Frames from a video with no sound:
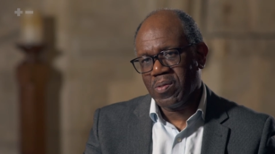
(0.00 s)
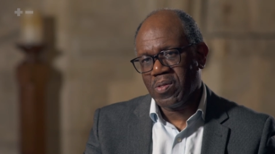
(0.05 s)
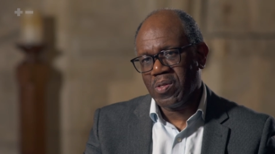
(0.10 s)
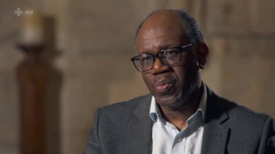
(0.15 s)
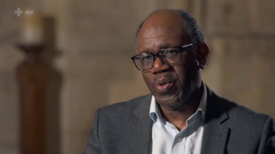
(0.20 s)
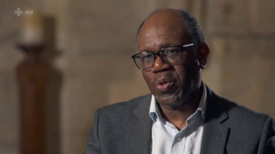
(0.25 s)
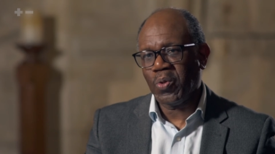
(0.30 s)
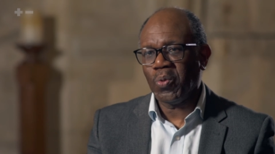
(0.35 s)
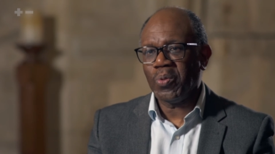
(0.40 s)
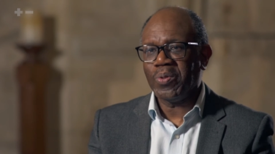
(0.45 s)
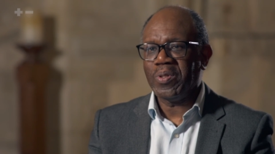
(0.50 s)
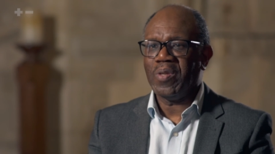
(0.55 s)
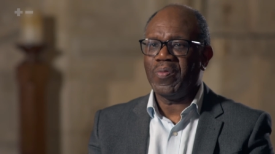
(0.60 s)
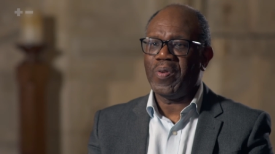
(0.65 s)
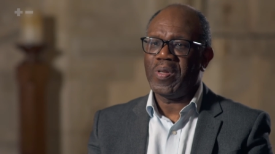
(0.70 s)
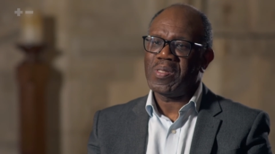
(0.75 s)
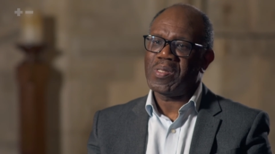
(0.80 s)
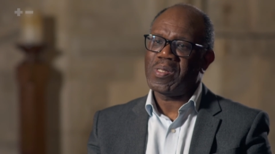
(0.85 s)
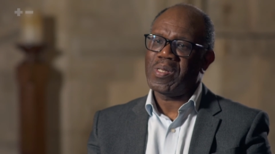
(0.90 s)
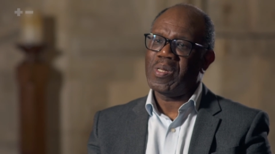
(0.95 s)
So we called the
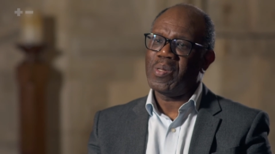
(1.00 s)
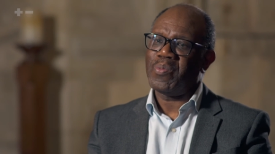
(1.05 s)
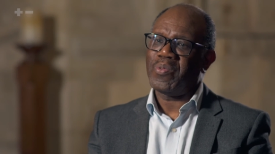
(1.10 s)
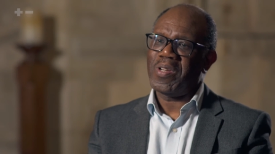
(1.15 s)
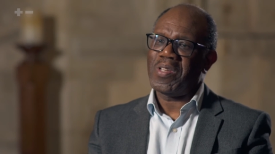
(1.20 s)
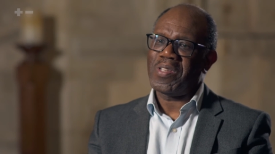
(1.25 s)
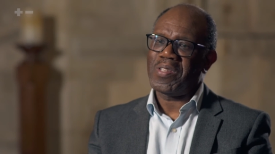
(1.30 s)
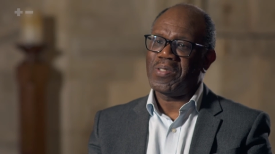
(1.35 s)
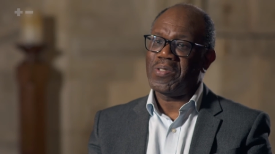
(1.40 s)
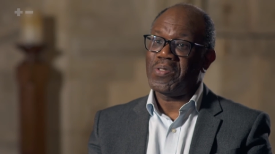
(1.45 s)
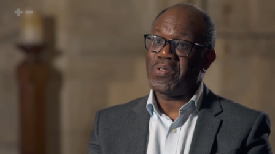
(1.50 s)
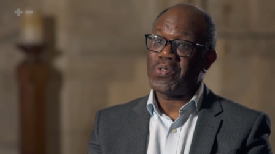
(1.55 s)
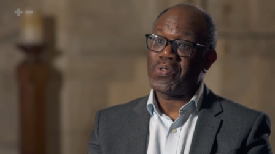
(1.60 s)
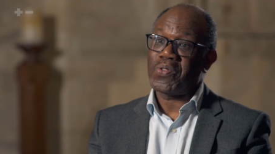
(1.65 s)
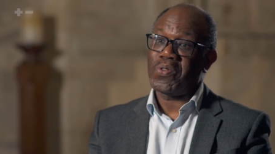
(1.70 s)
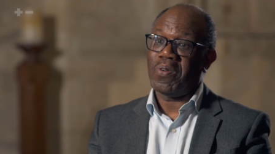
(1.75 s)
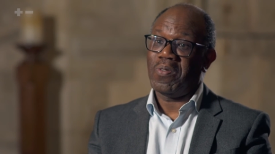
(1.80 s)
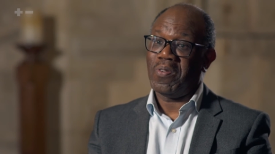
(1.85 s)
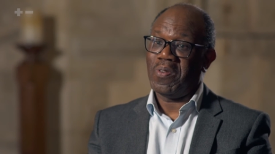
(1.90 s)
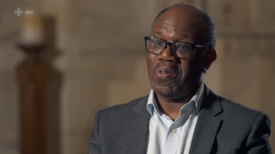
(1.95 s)
event Celebration and
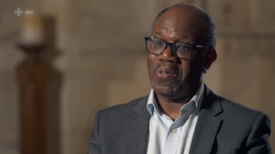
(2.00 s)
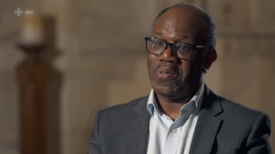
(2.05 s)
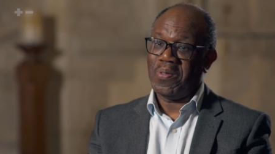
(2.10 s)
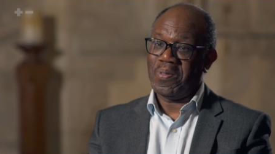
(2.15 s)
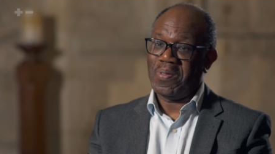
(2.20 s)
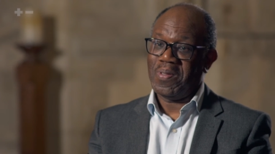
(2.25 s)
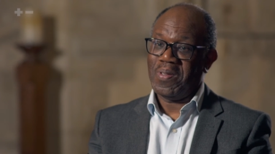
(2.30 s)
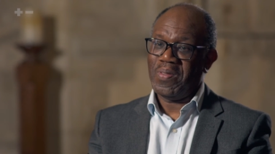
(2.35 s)
Sorrow.